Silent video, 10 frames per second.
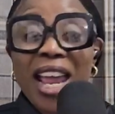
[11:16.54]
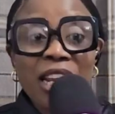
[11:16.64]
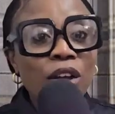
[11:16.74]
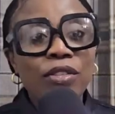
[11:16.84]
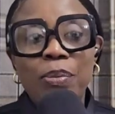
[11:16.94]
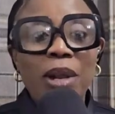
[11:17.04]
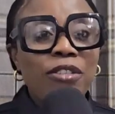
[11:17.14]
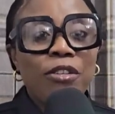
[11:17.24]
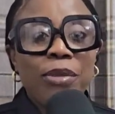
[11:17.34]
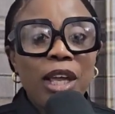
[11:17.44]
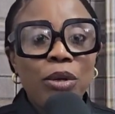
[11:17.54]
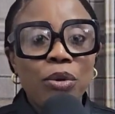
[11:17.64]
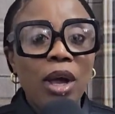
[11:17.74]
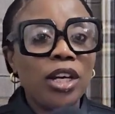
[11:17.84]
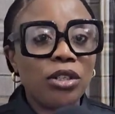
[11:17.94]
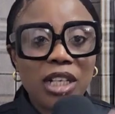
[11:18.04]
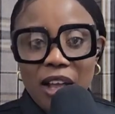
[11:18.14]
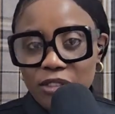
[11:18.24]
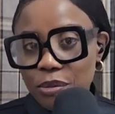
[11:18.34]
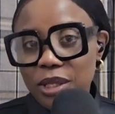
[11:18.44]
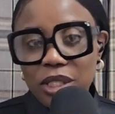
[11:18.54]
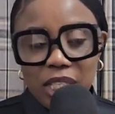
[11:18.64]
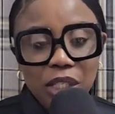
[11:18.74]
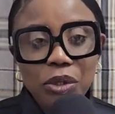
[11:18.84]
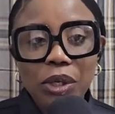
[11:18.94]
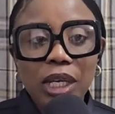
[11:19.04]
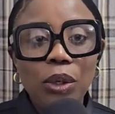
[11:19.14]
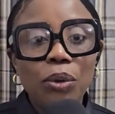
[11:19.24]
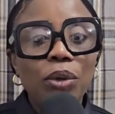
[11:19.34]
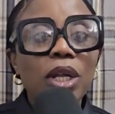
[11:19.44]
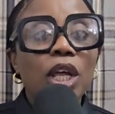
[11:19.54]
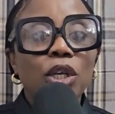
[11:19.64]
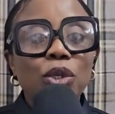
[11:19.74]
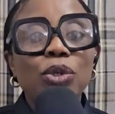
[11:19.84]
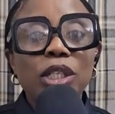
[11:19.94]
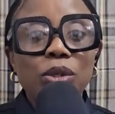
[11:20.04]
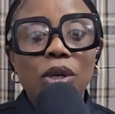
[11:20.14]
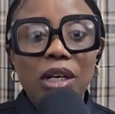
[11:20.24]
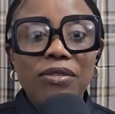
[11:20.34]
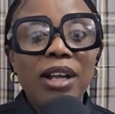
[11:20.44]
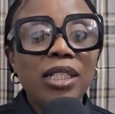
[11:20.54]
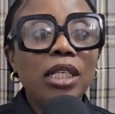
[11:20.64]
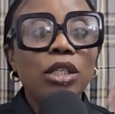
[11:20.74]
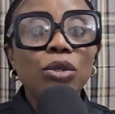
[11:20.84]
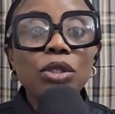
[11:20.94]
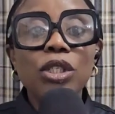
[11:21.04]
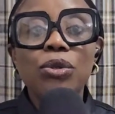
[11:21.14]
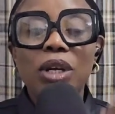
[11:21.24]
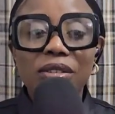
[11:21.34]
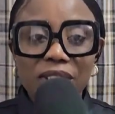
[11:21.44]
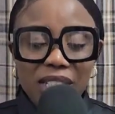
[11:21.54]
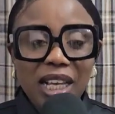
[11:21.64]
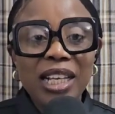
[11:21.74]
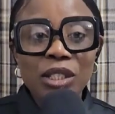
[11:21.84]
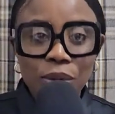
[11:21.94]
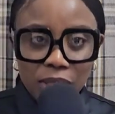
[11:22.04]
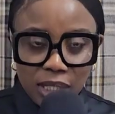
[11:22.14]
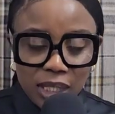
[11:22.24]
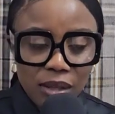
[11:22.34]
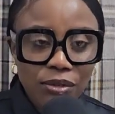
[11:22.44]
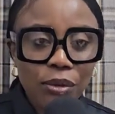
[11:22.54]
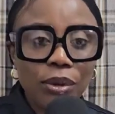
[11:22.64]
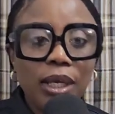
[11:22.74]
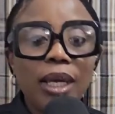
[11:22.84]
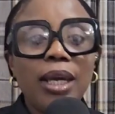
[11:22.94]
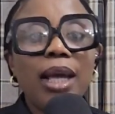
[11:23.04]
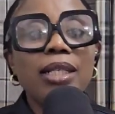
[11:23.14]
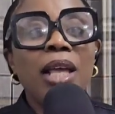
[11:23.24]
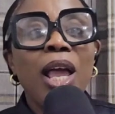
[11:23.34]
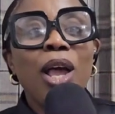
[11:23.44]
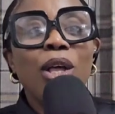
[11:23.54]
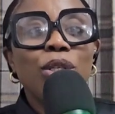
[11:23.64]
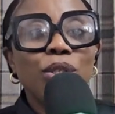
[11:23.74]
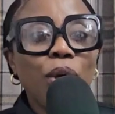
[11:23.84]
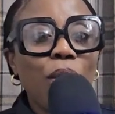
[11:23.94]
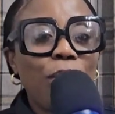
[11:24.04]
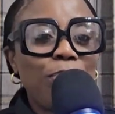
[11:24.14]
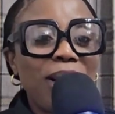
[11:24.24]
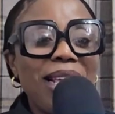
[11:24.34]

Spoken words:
Any of the platform that you are, it doesn't have to be TikTok alone. Use it to your advantage. Use it to advertise yourself. Okay, guys. So